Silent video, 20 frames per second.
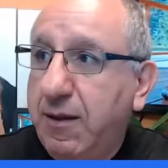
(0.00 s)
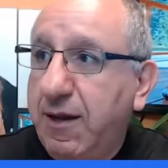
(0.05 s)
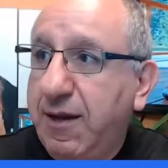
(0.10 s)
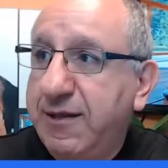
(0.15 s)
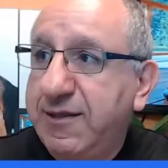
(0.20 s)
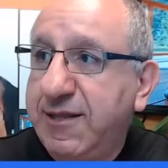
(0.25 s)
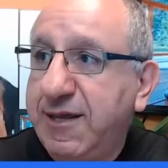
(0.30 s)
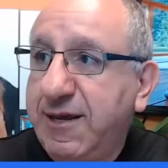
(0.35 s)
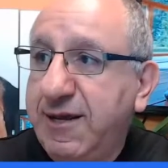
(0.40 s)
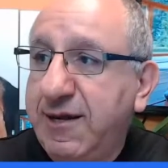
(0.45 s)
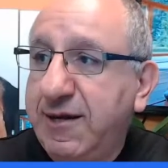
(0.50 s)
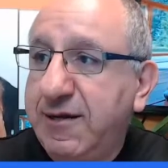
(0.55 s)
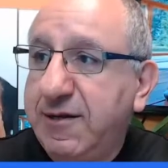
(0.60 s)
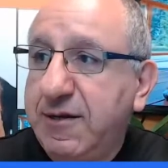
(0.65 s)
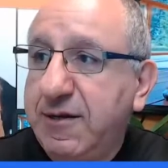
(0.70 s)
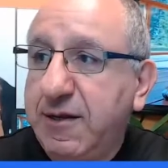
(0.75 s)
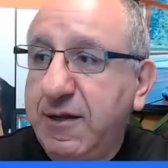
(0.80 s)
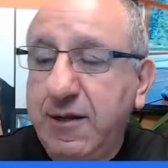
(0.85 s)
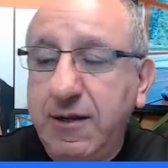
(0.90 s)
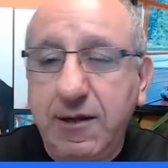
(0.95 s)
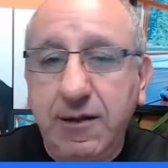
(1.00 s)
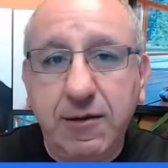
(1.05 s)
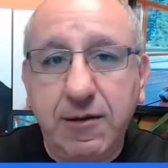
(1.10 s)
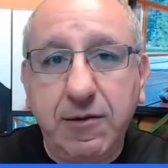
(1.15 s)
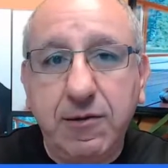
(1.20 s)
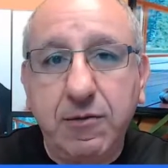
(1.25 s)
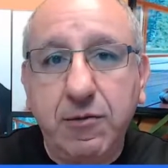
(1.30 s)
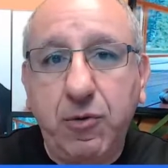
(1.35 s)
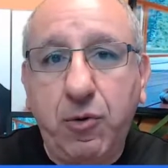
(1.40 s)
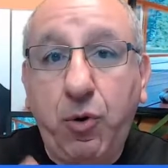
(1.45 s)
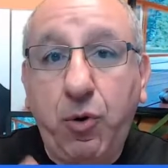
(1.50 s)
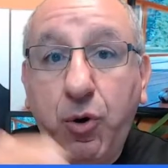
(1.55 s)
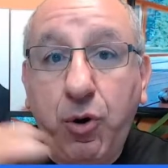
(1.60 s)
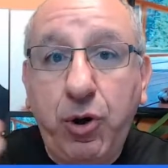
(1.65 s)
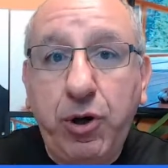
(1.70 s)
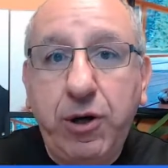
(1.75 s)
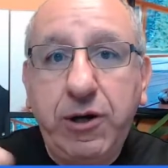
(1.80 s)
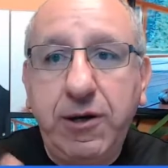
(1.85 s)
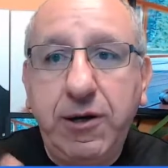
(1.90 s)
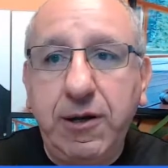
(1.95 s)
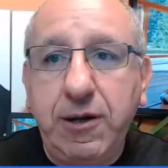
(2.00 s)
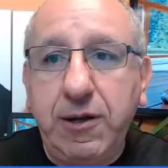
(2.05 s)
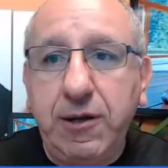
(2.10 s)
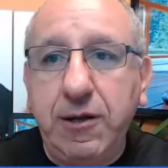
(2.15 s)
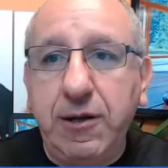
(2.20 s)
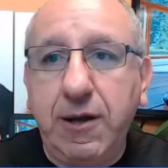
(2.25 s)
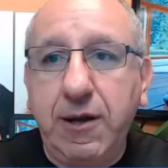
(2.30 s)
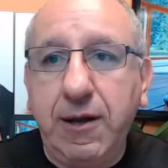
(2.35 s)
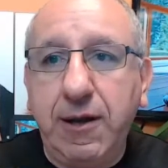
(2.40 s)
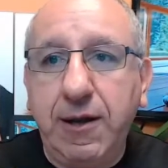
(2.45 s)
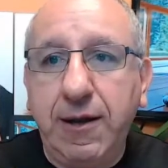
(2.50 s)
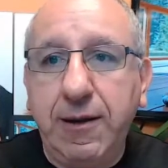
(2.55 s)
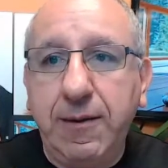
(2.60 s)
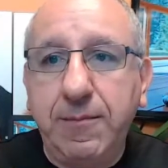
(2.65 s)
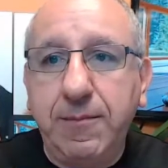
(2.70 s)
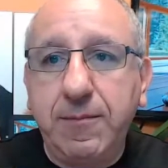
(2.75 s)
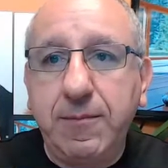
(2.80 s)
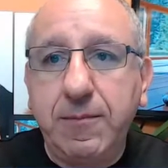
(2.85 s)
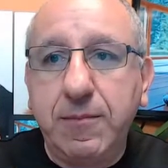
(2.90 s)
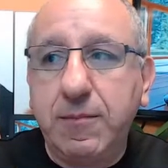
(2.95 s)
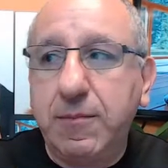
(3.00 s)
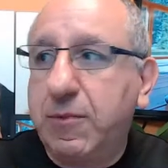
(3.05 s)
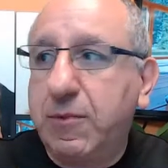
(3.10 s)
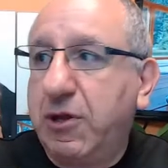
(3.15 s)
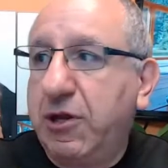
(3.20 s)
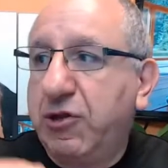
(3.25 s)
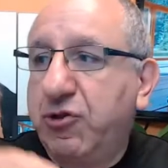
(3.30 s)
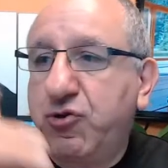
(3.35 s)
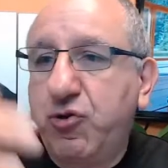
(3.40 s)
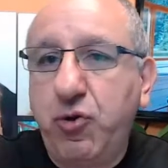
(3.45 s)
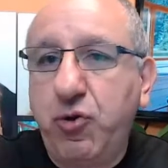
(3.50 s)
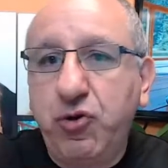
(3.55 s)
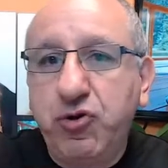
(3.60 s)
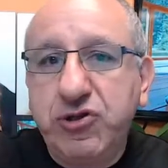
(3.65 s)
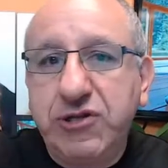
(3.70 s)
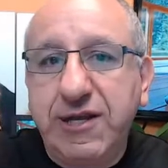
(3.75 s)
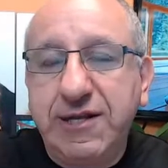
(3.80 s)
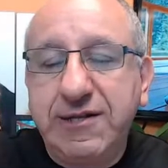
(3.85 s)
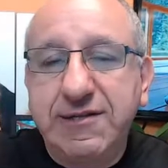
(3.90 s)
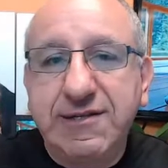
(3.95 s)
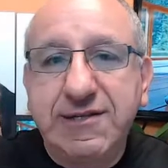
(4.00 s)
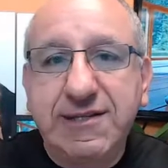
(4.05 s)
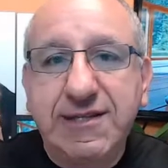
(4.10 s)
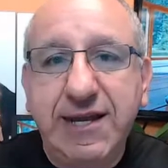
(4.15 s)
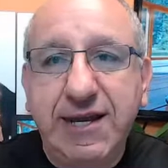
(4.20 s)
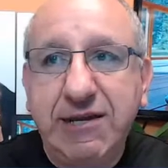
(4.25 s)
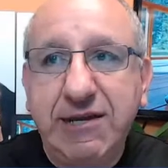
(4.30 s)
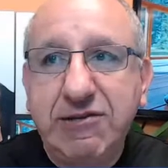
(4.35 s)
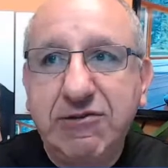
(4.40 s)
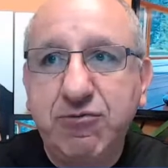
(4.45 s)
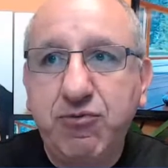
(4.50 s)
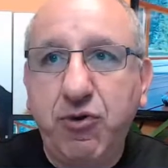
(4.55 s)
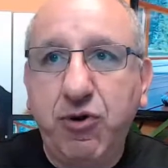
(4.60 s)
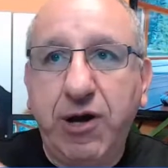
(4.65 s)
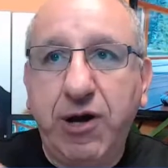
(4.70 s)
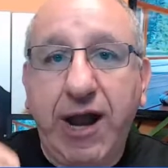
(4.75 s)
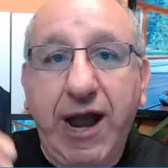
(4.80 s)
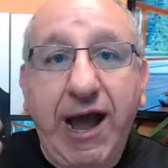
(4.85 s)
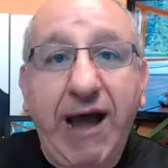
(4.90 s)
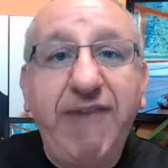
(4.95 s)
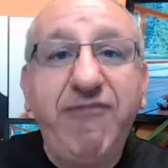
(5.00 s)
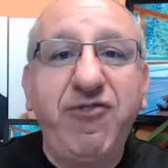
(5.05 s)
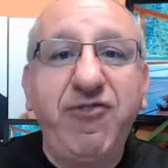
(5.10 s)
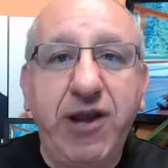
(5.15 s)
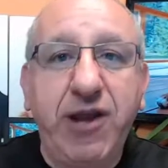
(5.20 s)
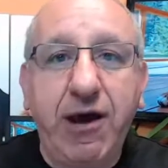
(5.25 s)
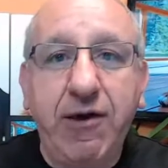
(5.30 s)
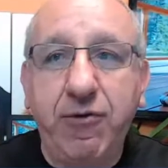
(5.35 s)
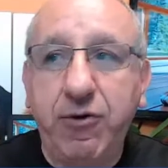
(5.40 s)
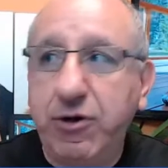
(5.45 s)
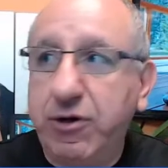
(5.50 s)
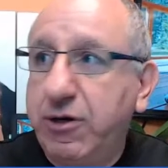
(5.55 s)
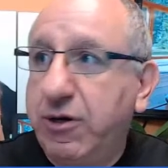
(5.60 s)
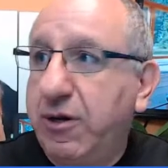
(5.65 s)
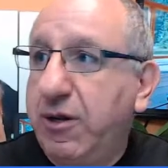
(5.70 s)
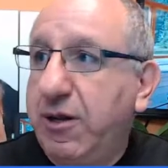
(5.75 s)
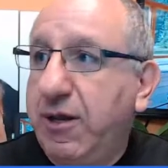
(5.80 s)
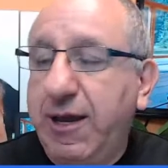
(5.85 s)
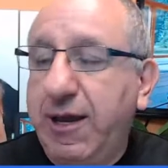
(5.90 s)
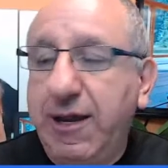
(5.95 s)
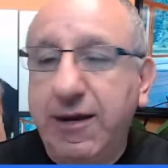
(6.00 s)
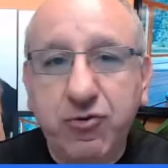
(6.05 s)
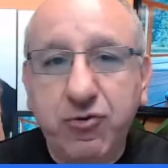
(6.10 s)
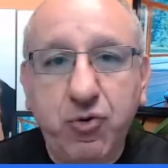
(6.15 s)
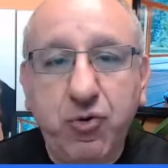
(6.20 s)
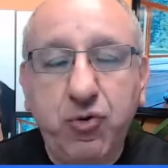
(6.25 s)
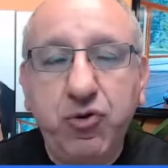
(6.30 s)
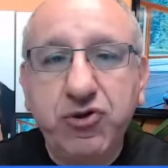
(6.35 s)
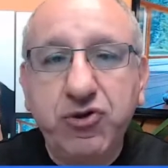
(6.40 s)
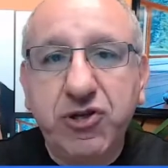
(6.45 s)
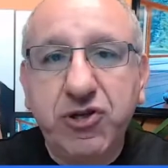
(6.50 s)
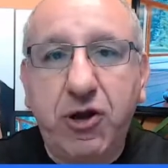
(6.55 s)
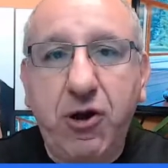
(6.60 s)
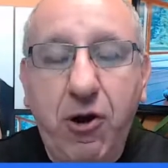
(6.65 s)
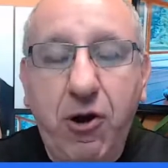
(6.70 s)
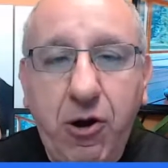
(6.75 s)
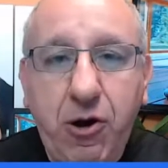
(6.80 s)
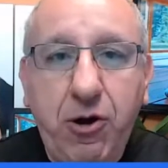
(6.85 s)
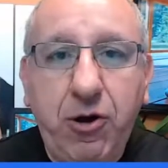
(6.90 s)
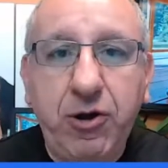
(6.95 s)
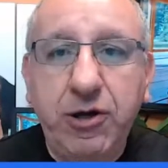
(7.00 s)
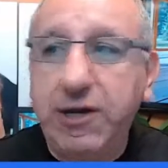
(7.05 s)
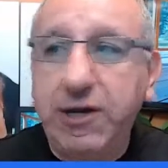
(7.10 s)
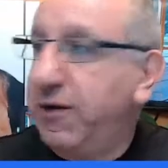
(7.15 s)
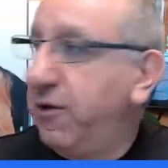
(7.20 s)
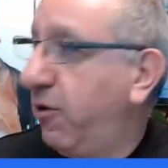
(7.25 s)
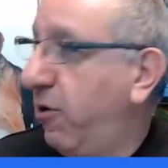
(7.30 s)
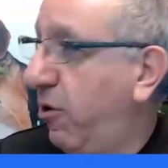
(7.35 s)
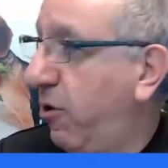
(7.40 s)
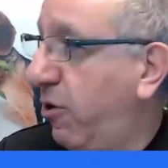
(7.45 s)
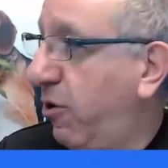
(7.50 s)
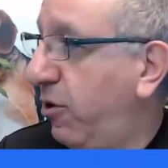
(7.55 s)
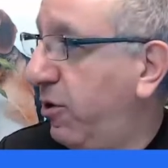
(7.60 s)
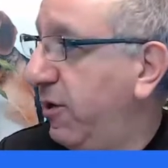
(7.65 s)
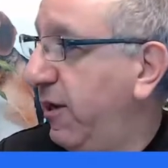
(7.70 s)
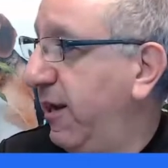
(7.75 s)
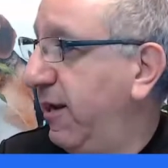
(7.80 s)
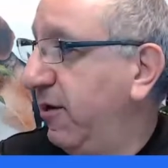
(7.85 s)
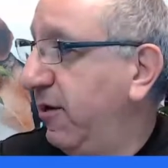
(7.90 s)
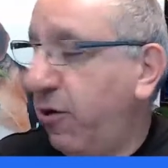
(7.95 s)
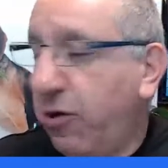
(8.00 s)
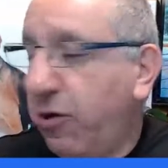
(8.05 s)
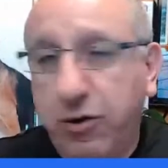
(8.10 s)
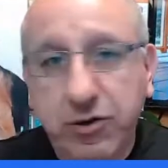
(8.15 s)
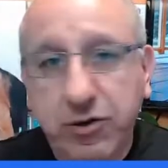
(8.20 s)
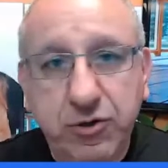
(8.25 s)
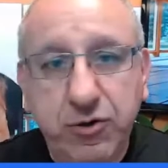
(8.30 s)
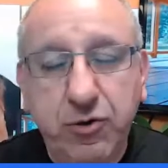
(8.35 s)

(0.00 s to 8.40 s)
And then, or it goes and stays for half an hour and goes on and on and on.